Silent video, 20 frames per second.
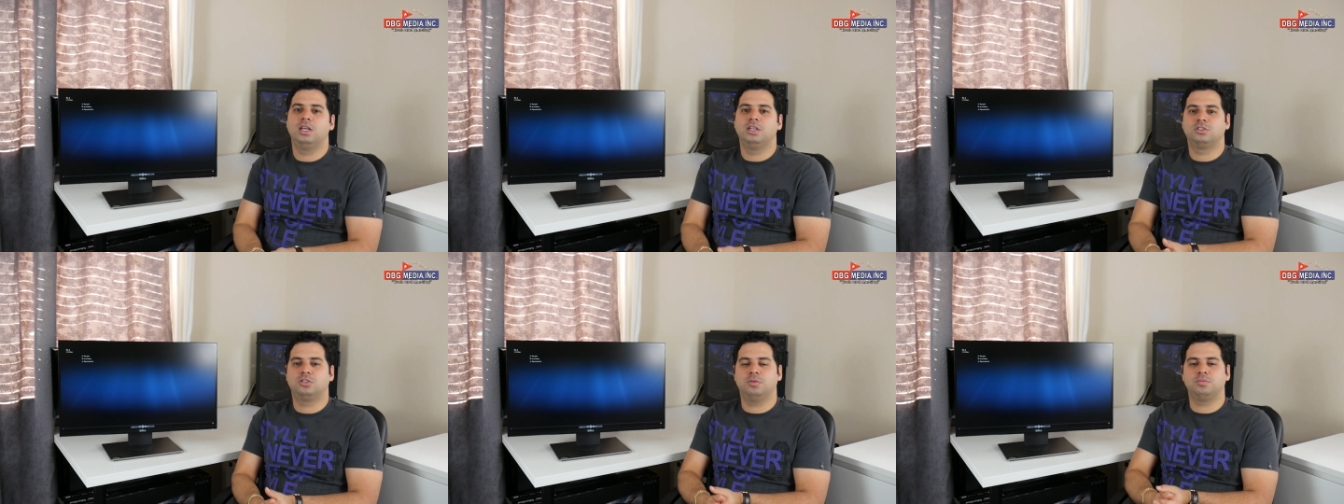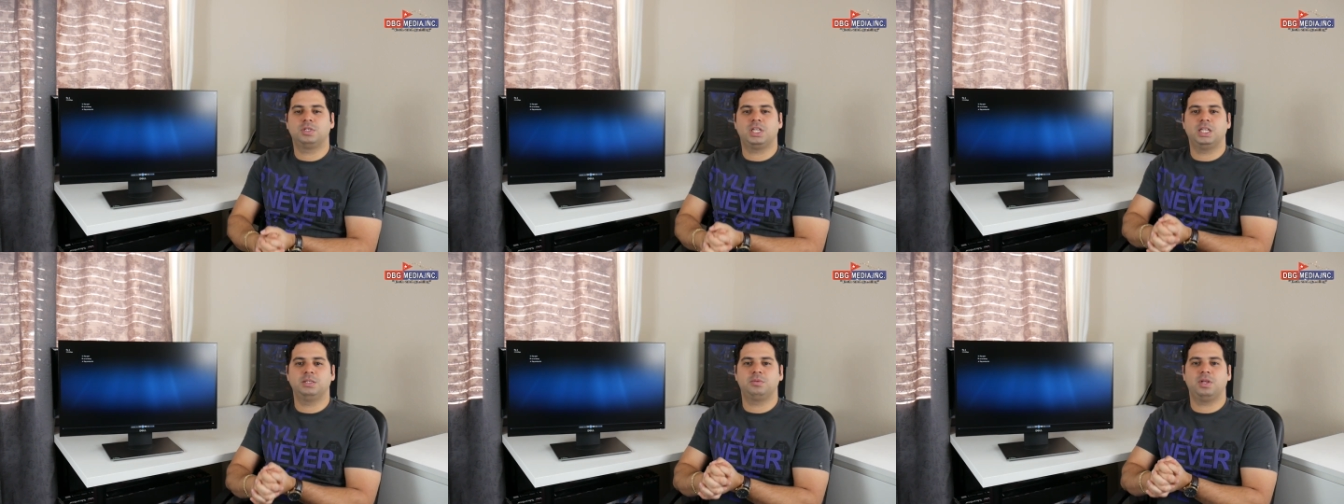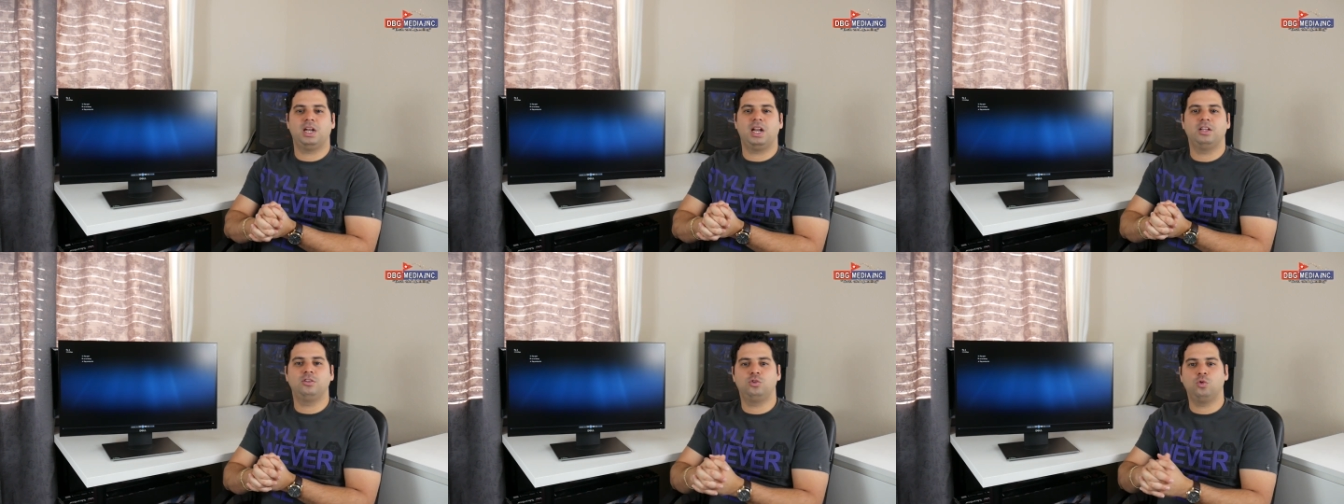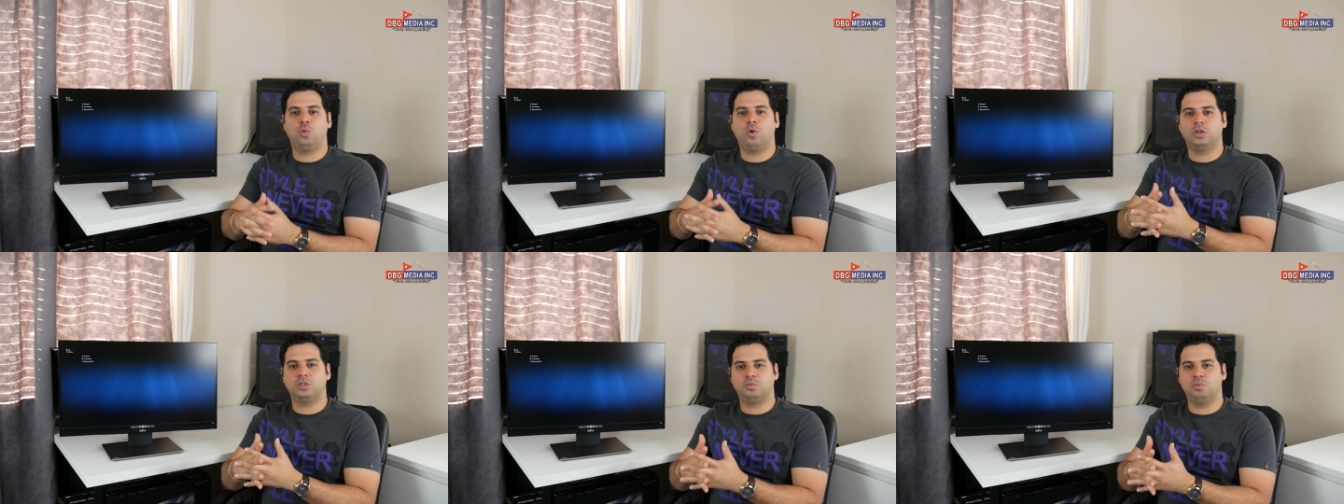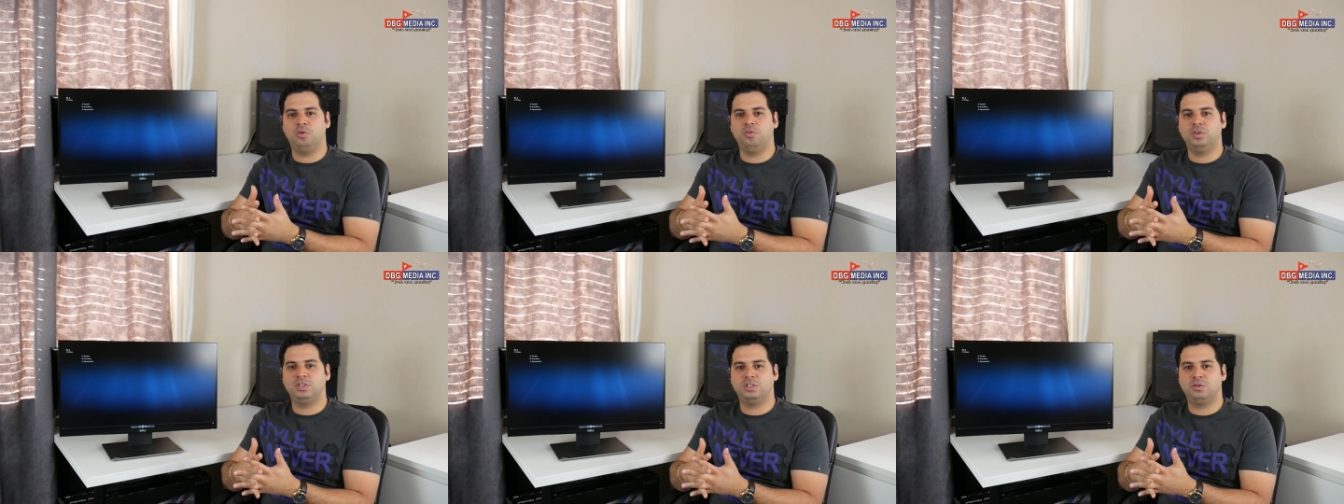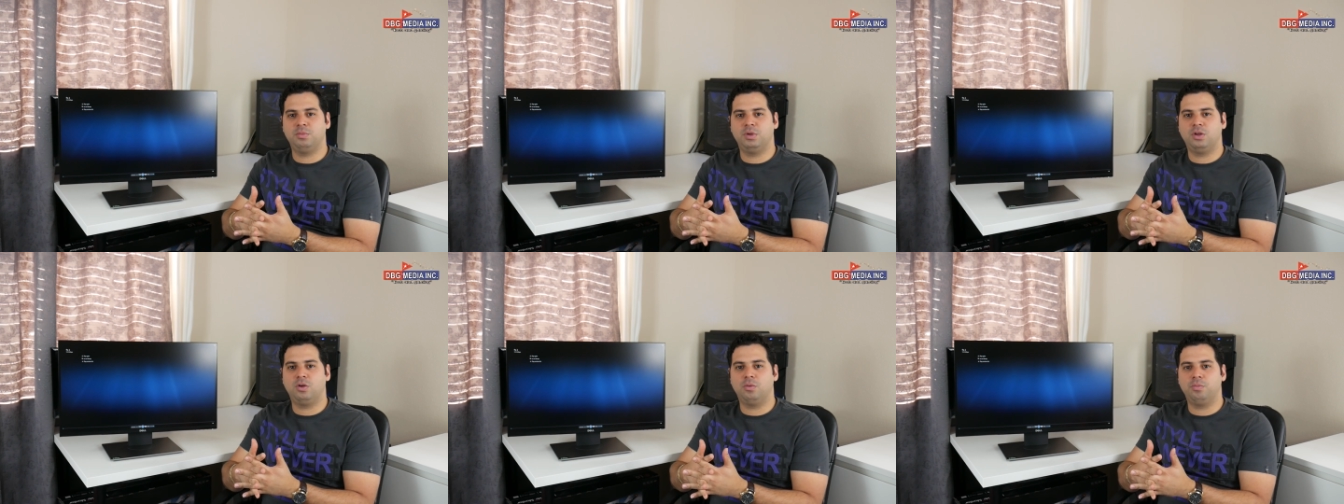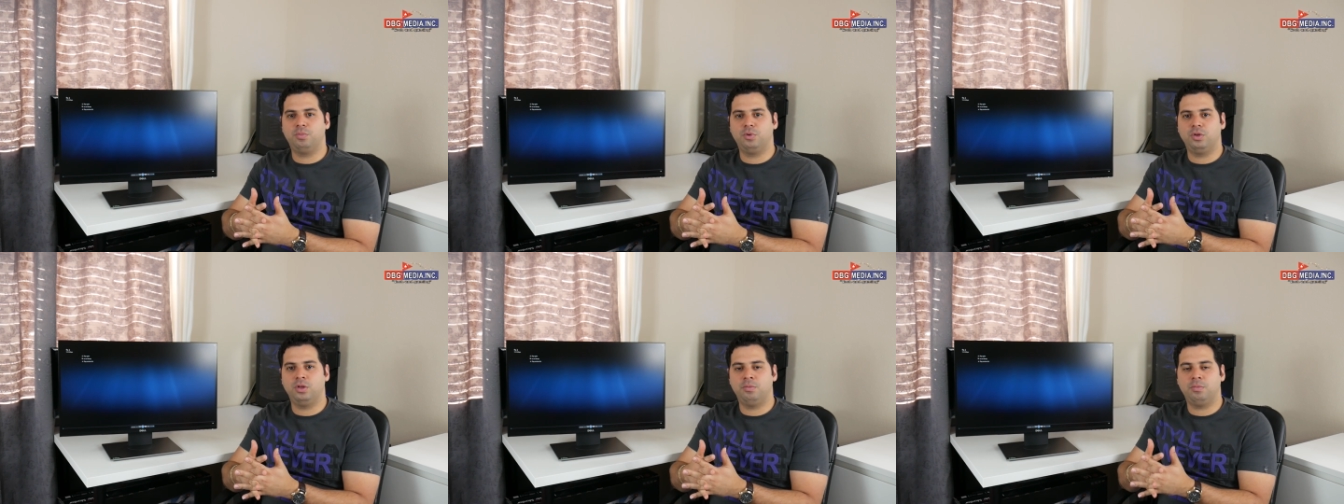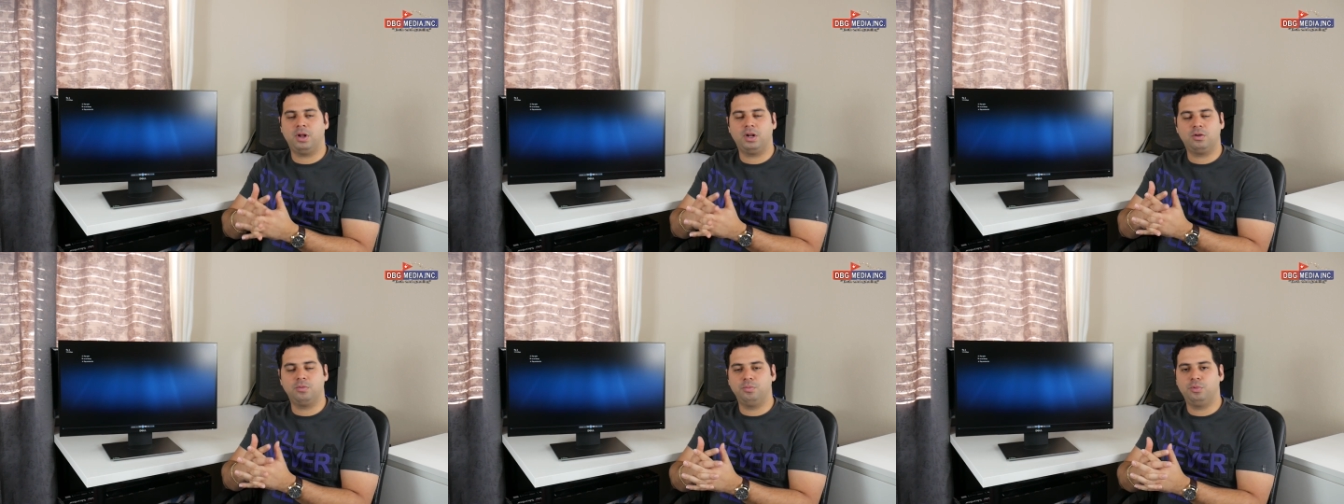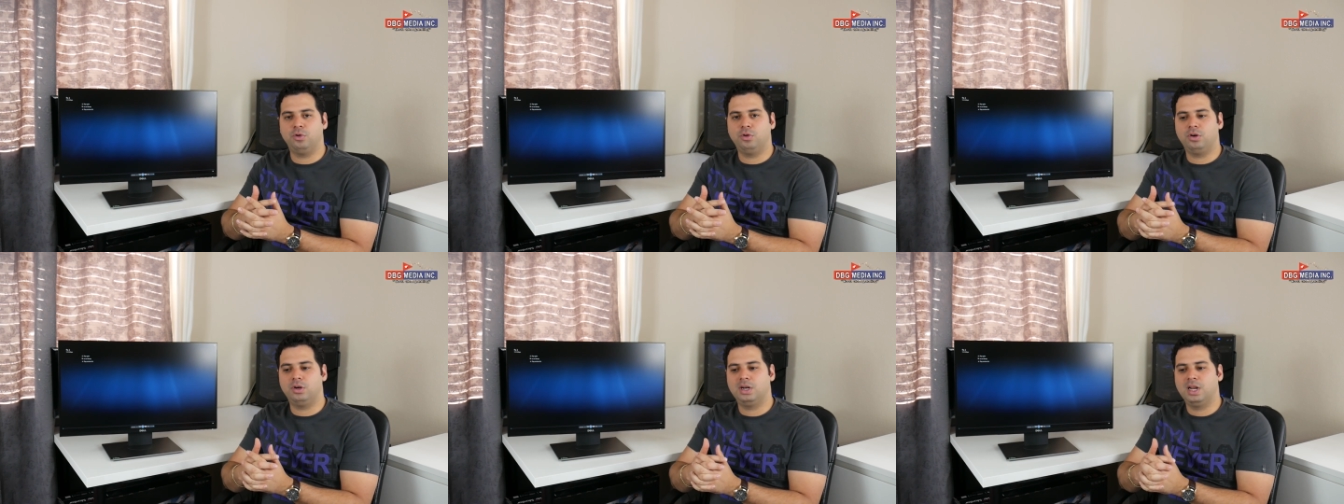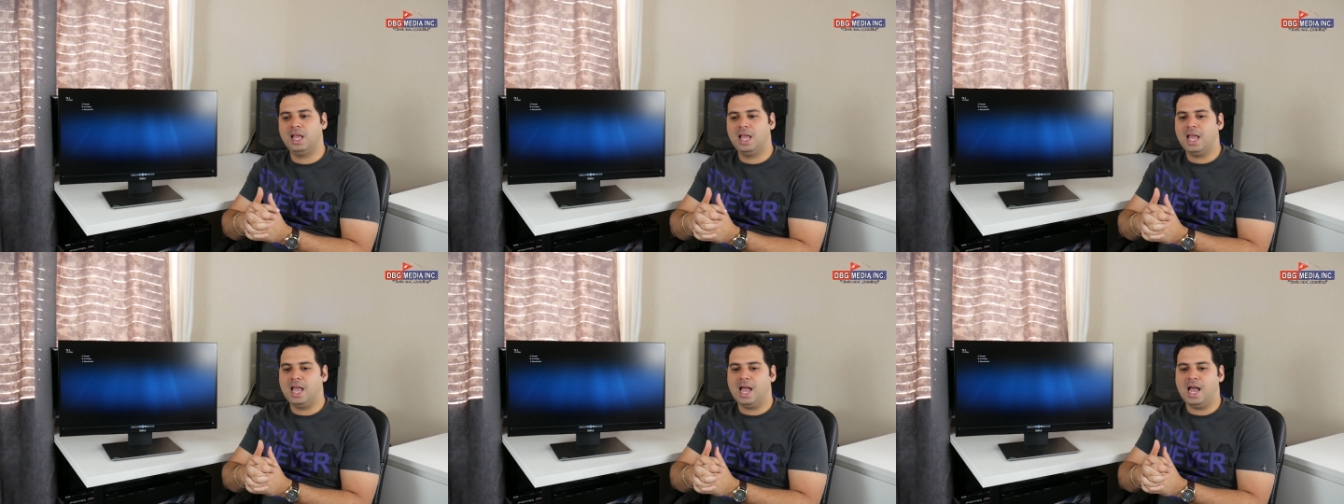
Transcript: sometimes I like to watch movies in my computer,